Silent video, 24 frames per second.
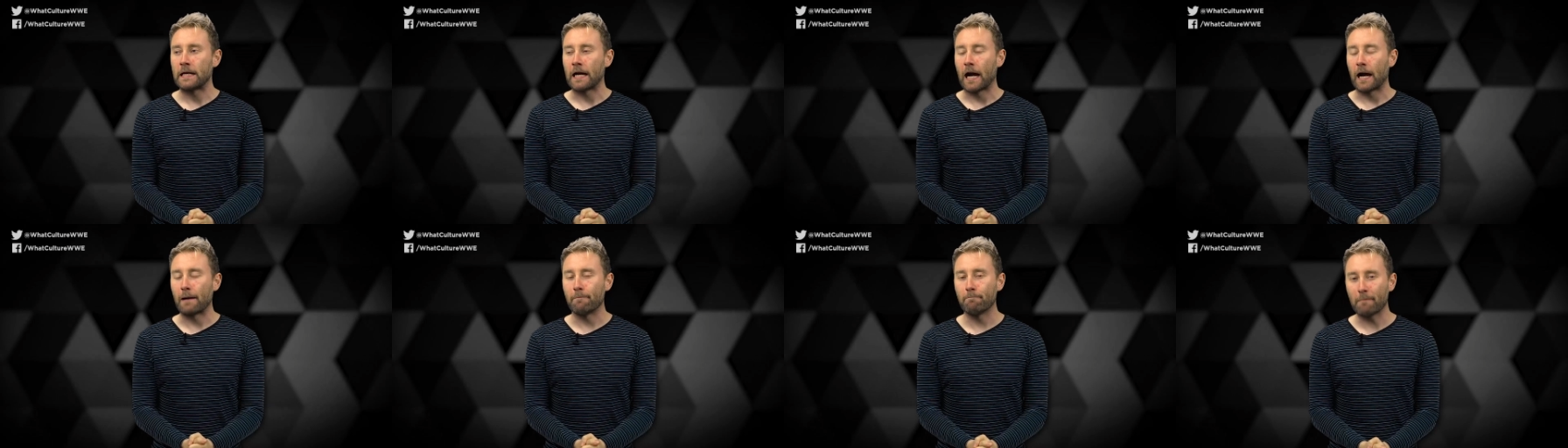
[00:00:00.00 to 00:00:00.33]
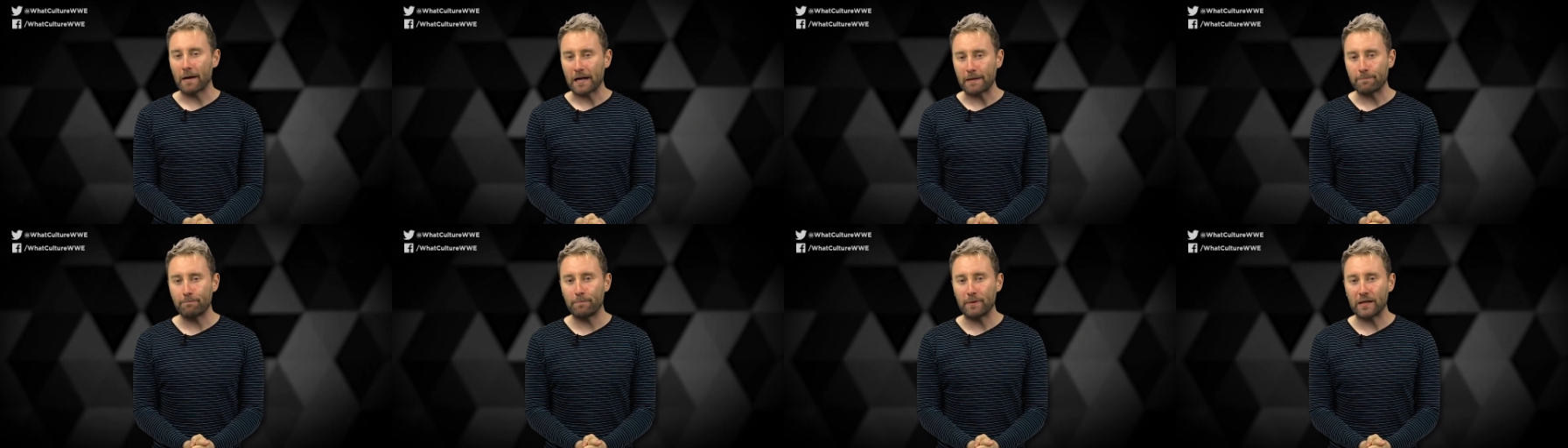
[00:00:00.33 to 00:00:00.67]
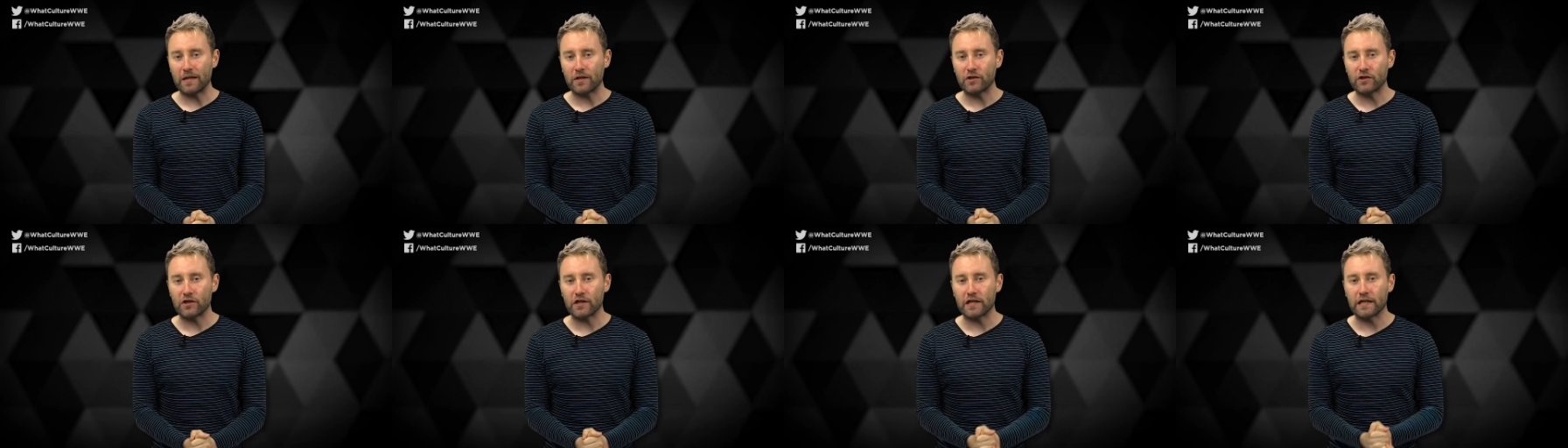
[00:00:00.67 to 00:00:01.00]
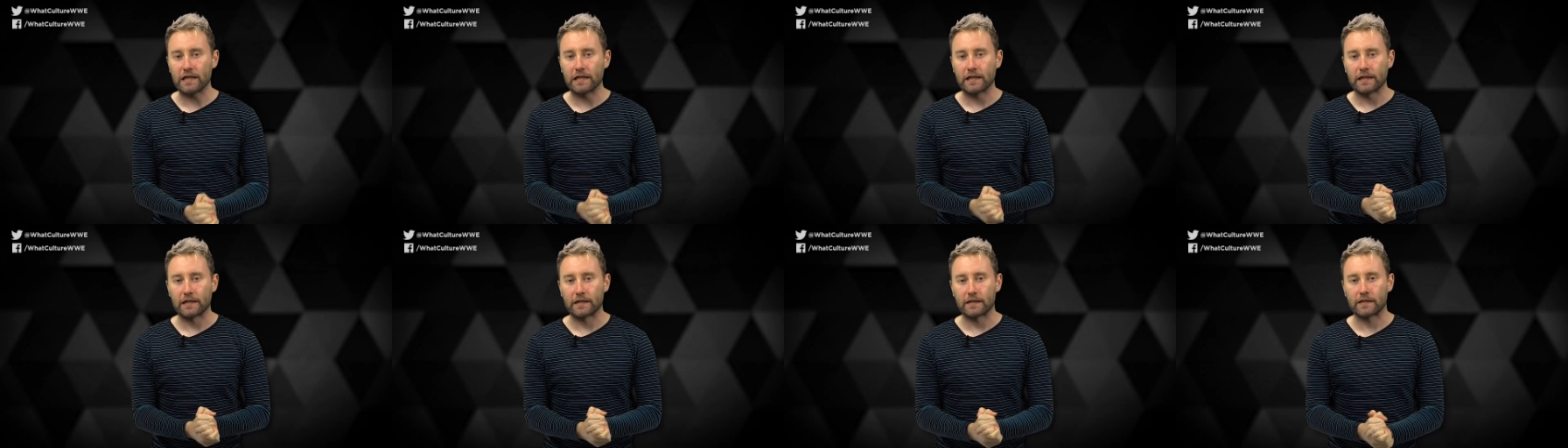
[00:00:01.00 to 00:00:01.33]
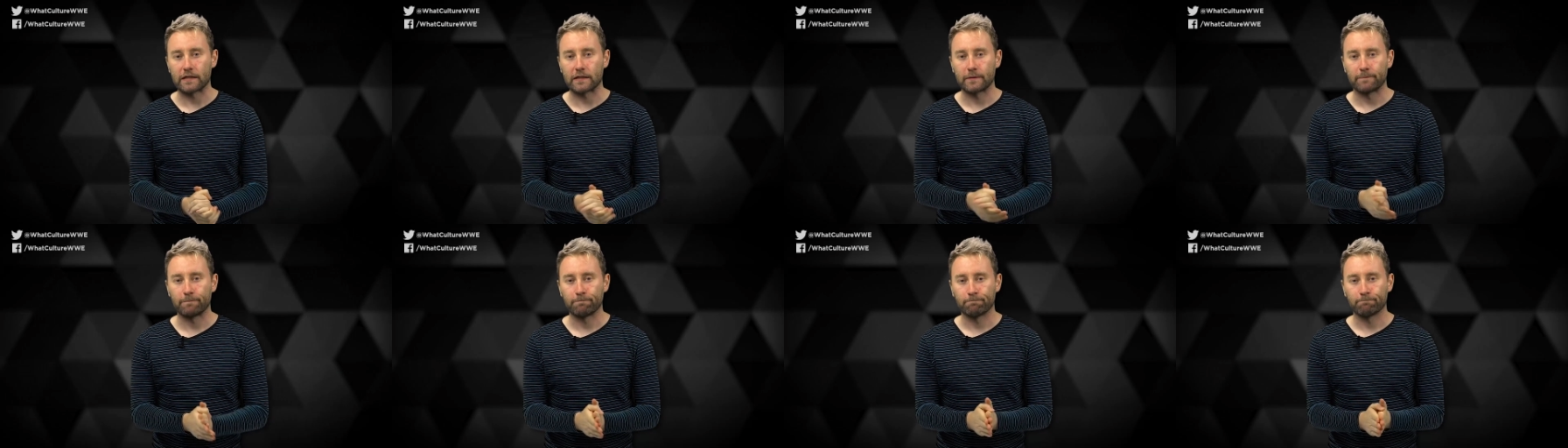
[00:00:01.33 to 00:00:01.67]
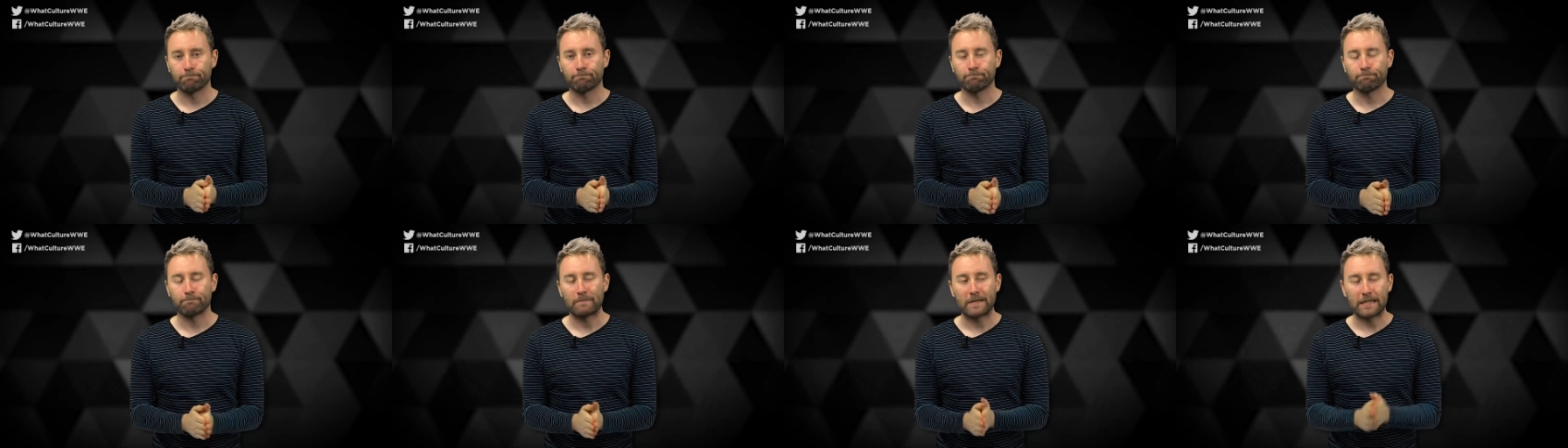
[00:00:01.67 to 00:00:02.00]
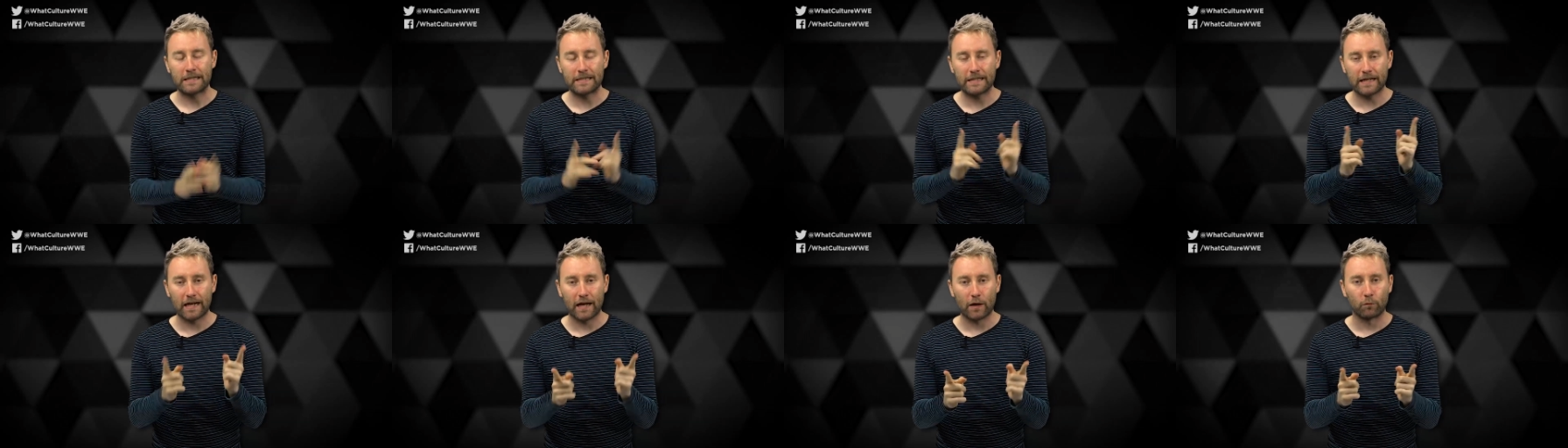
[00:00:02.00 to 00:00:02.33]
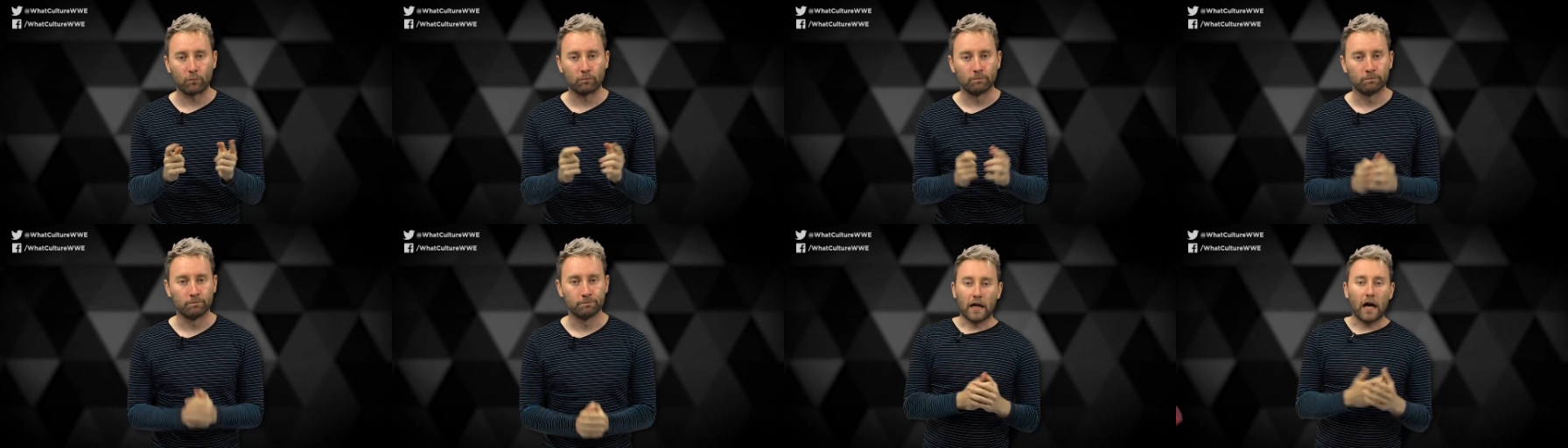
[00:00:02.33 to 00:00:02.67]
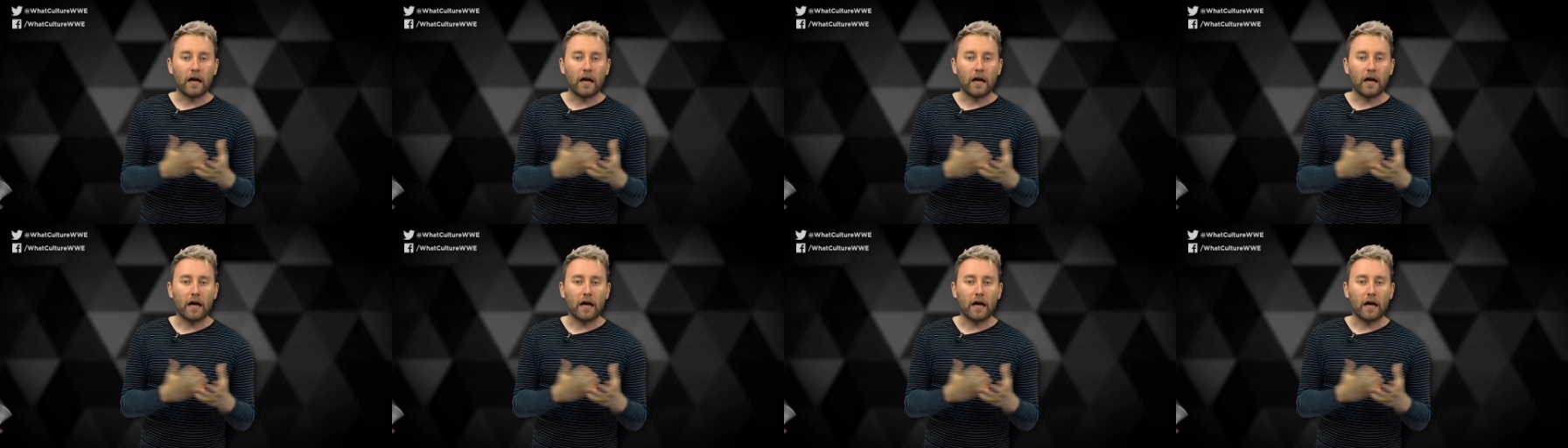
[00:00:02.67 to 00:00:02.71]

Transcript: I might be a genius, Sit down.